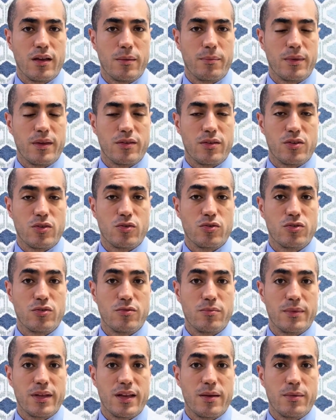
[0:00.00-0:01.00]
but the use
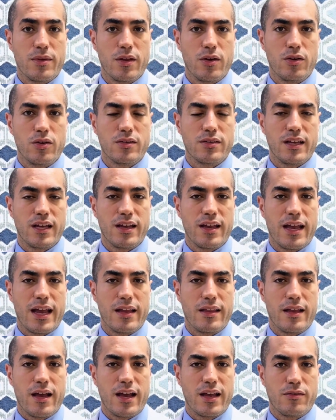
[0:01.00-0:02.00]
of painkillers and
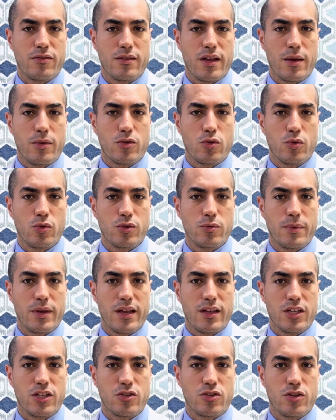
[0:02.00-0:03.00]
anti-inflammatory
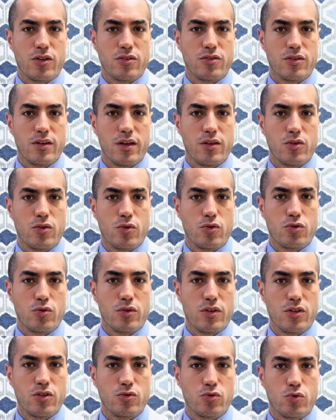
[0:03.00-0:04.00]
medications
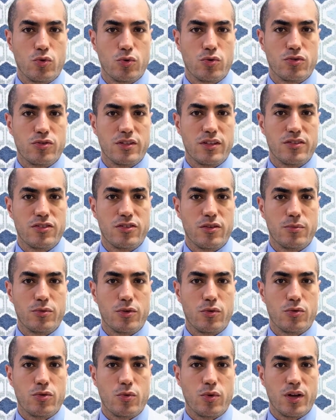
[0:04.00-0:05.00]
usually controls these
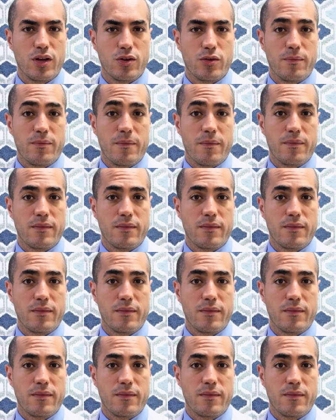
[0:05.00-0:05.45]
symptoms well.